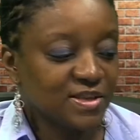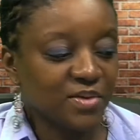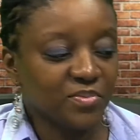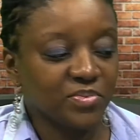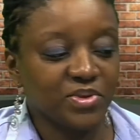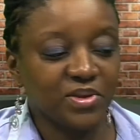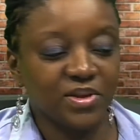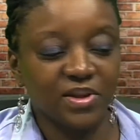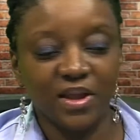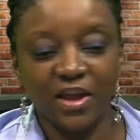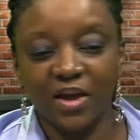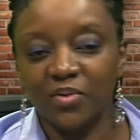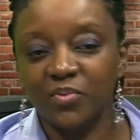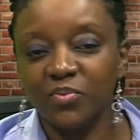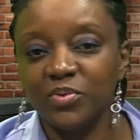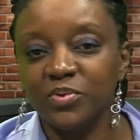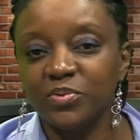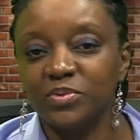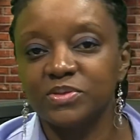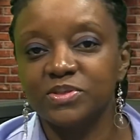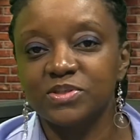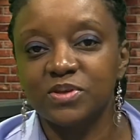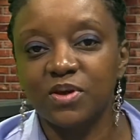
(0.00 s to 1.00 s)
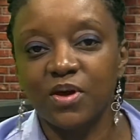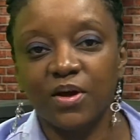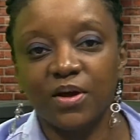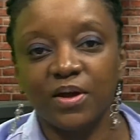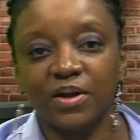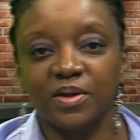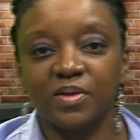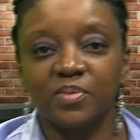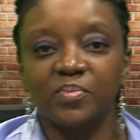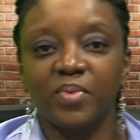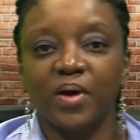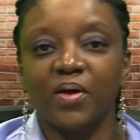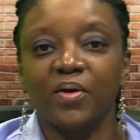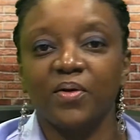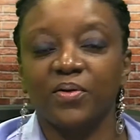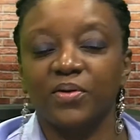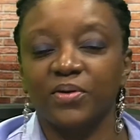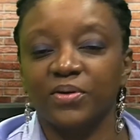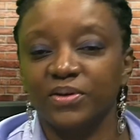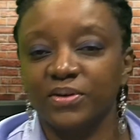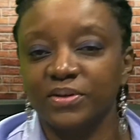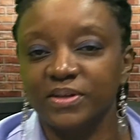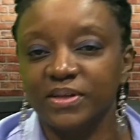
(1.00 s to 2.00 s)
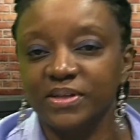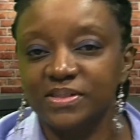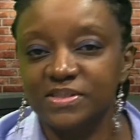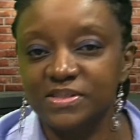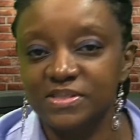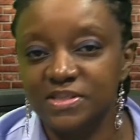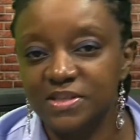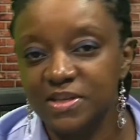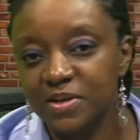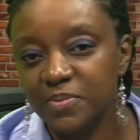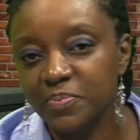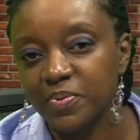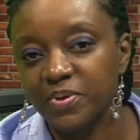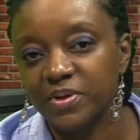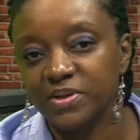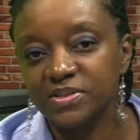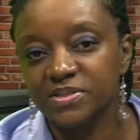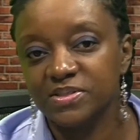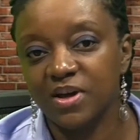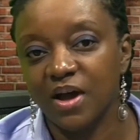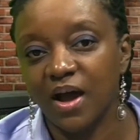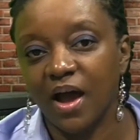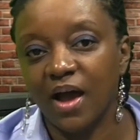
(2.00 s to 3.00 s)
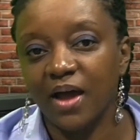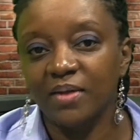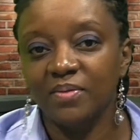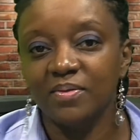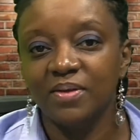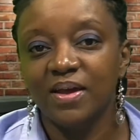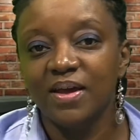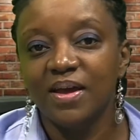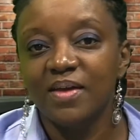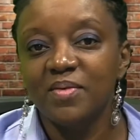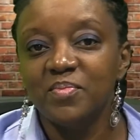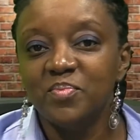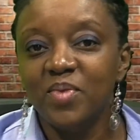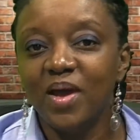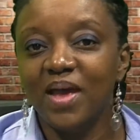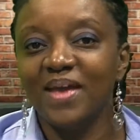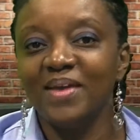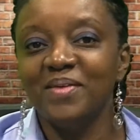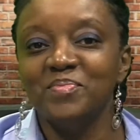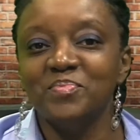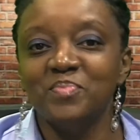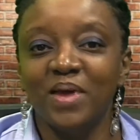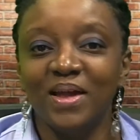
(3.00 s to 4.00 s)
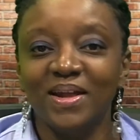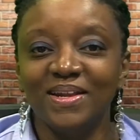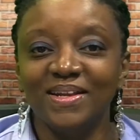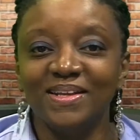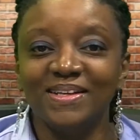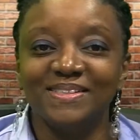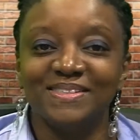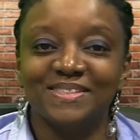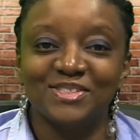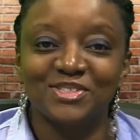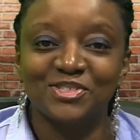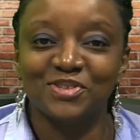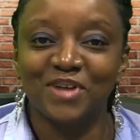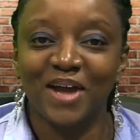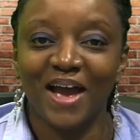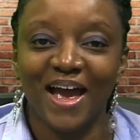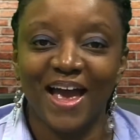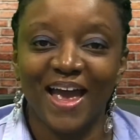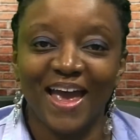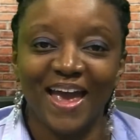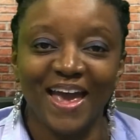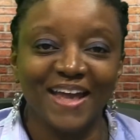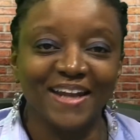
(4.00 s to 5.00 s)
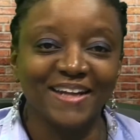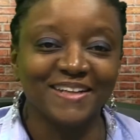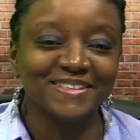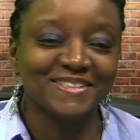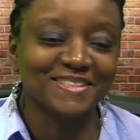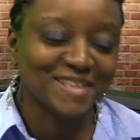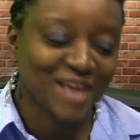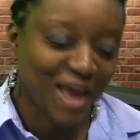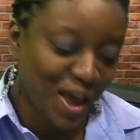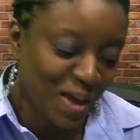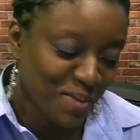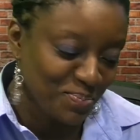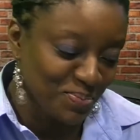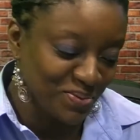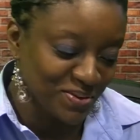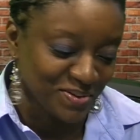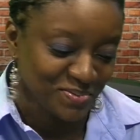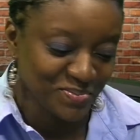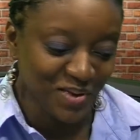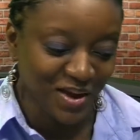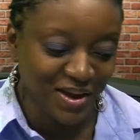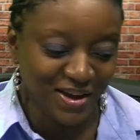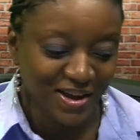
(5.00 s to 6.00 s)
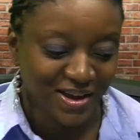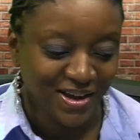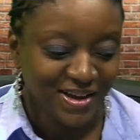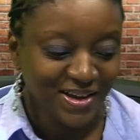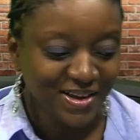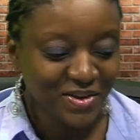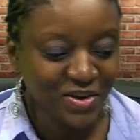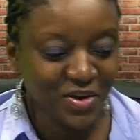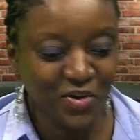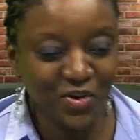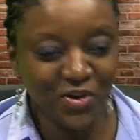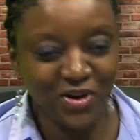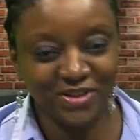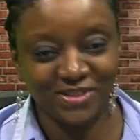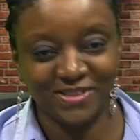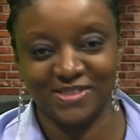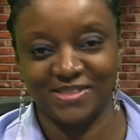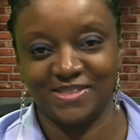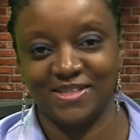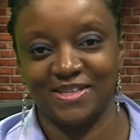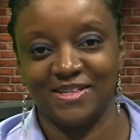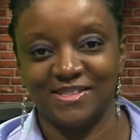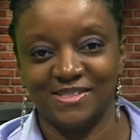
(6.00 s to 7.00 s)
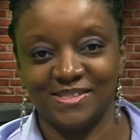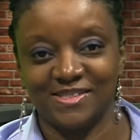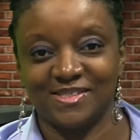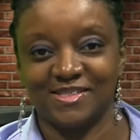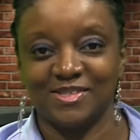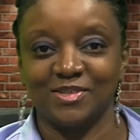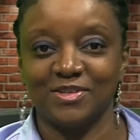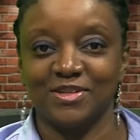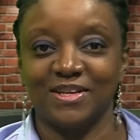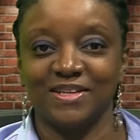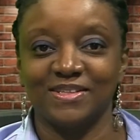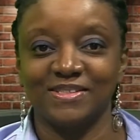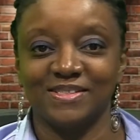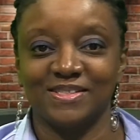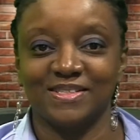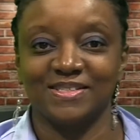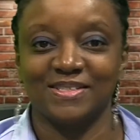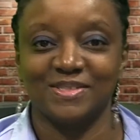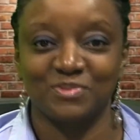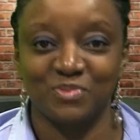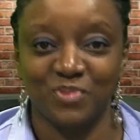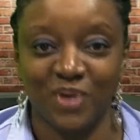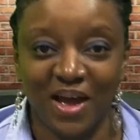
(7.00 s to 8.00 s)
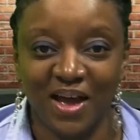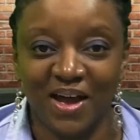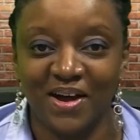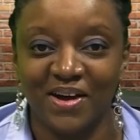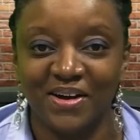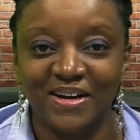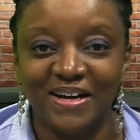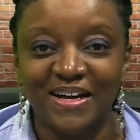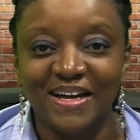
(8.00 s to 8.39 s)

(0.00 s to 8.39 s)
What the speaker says: something that we were talking about earlier, sleeping. So I may need to try adding tapping my cortices to this as well.